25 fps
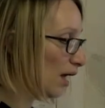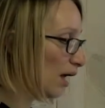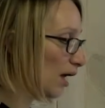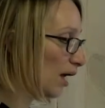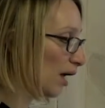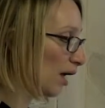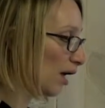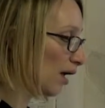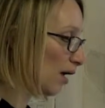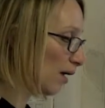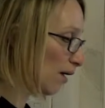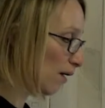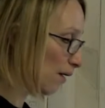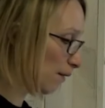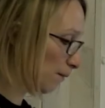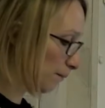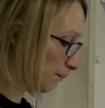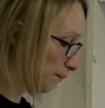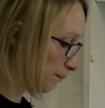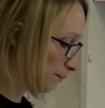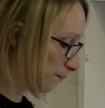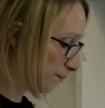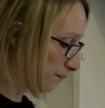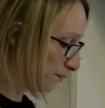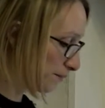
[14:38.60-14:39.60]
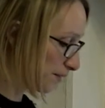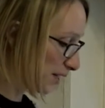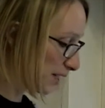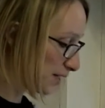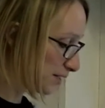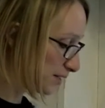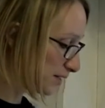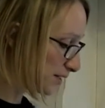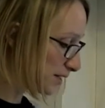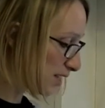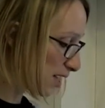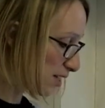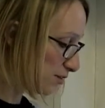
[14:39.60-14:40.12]

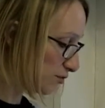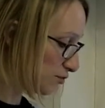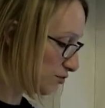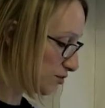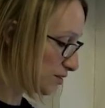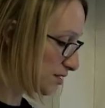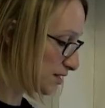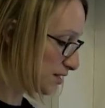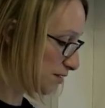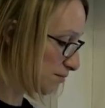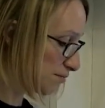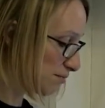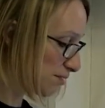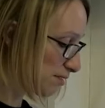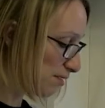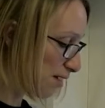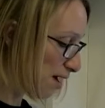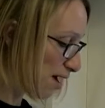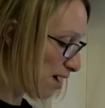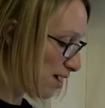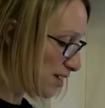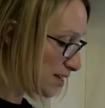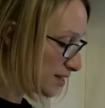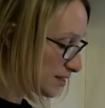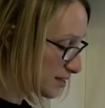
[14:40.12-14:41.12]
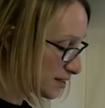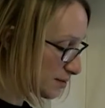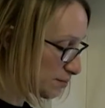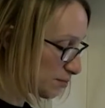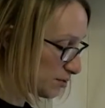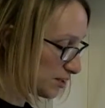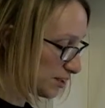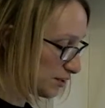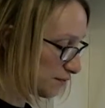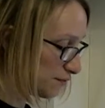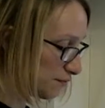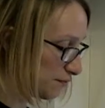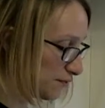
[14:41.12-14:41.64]
And again, to summarize
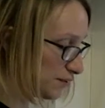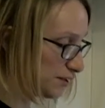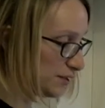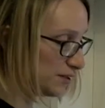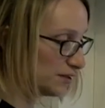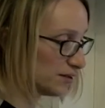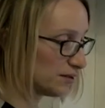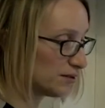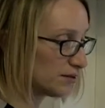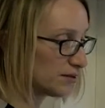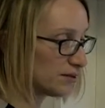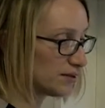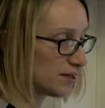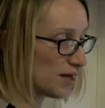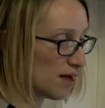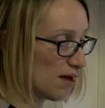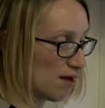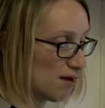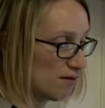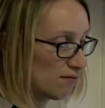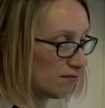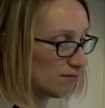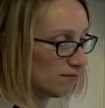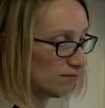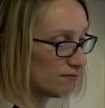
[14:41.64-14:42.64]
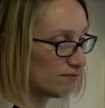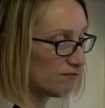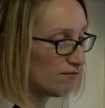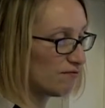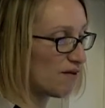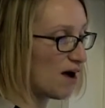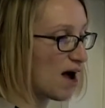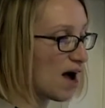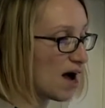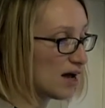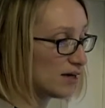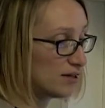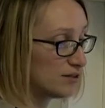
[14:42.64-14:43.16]
briefly the
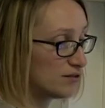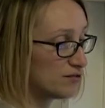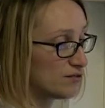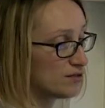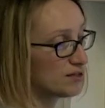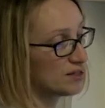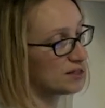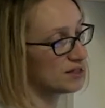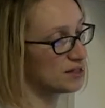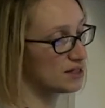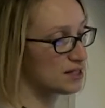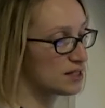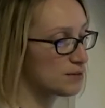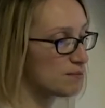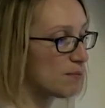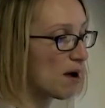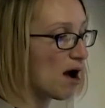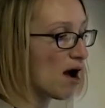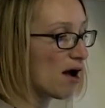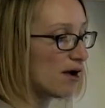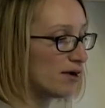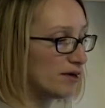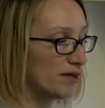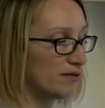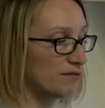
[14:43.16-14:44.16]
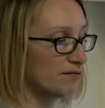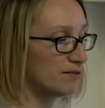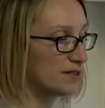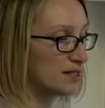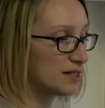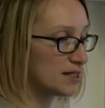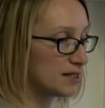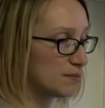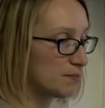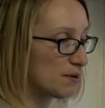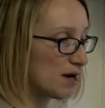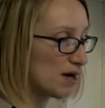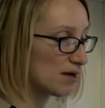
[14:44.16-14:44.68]
values inspiring
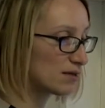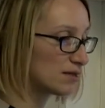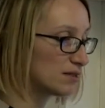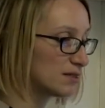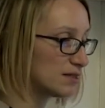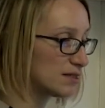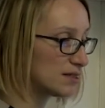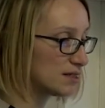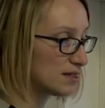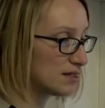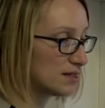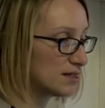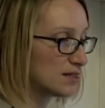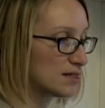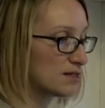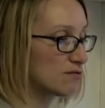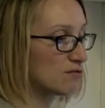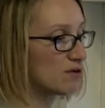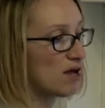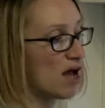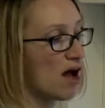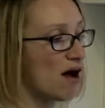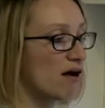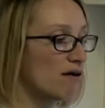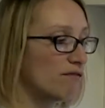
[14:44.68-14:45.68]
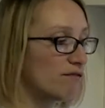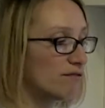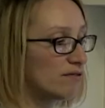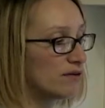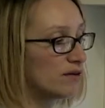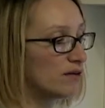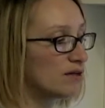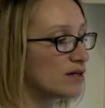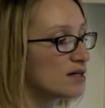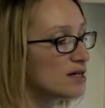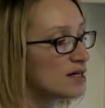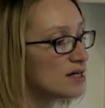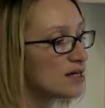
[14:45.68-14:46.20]
these practices, we
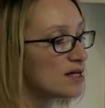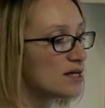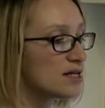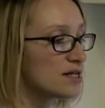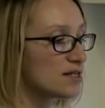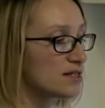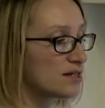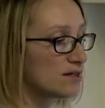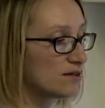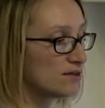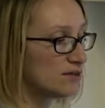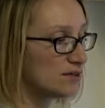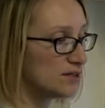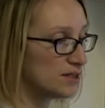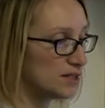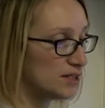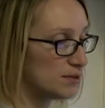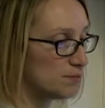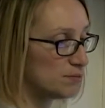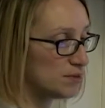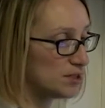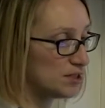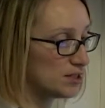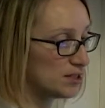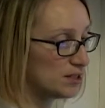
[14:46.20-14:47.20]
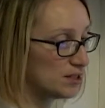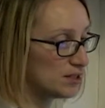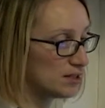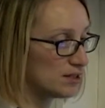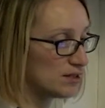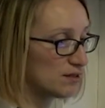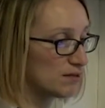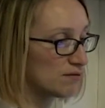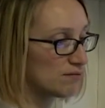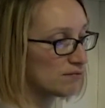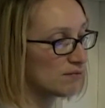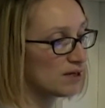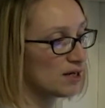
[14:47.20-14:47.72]
have serendipity,
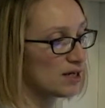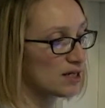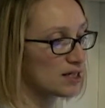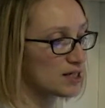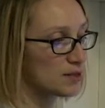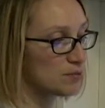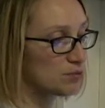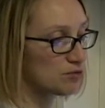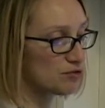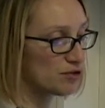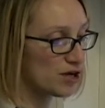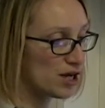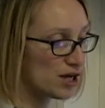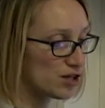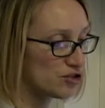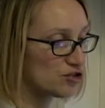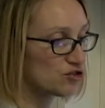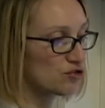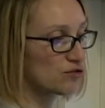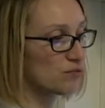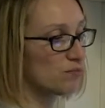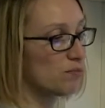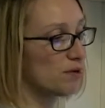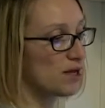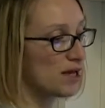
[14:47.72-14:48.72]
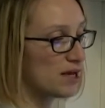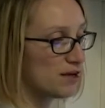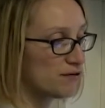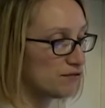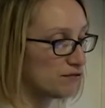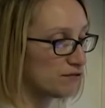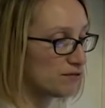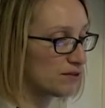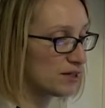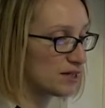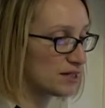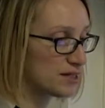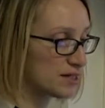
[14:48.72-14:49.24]
exploration,
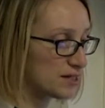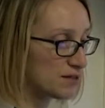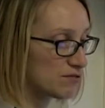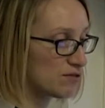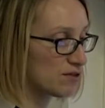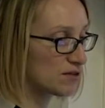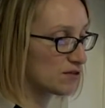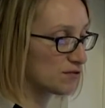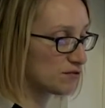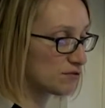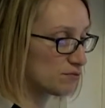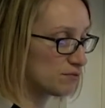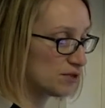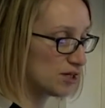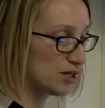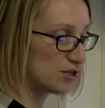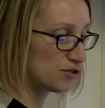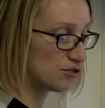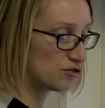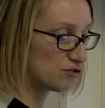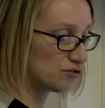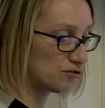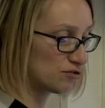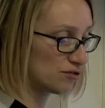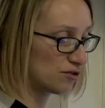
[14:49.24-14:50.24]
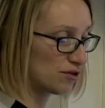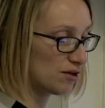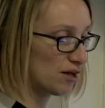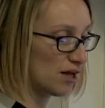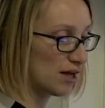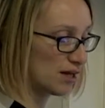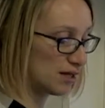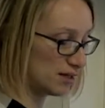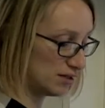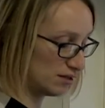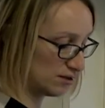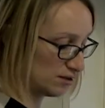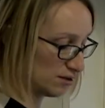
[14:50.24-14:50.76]
playfulness, transformation,
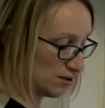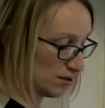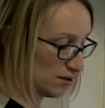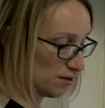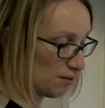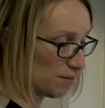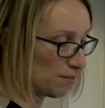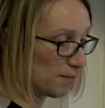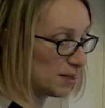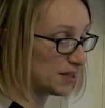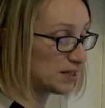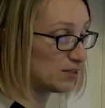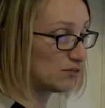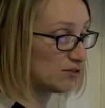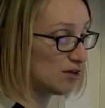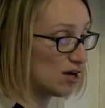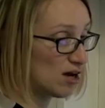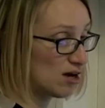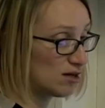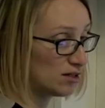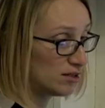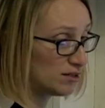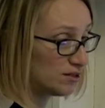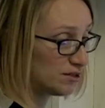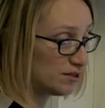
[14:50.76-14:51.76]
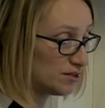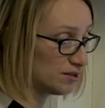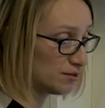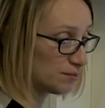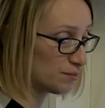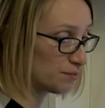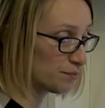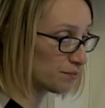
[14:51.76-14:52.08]
and materiality.